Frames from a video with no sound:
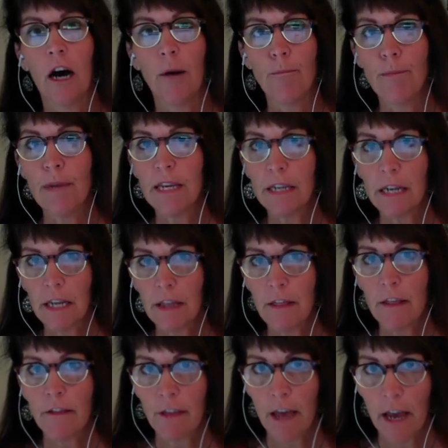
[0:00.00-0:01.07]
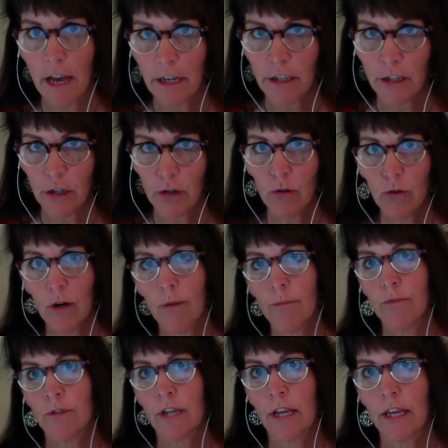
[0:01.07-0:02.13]
meaning that you
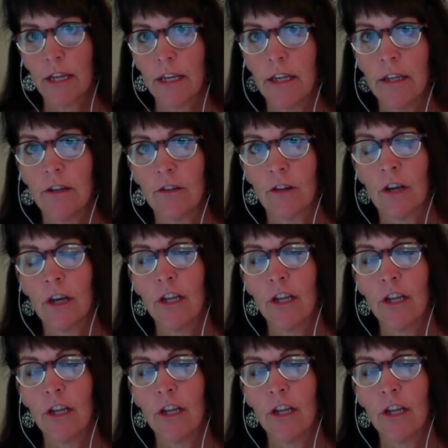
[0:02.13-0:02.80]
obtained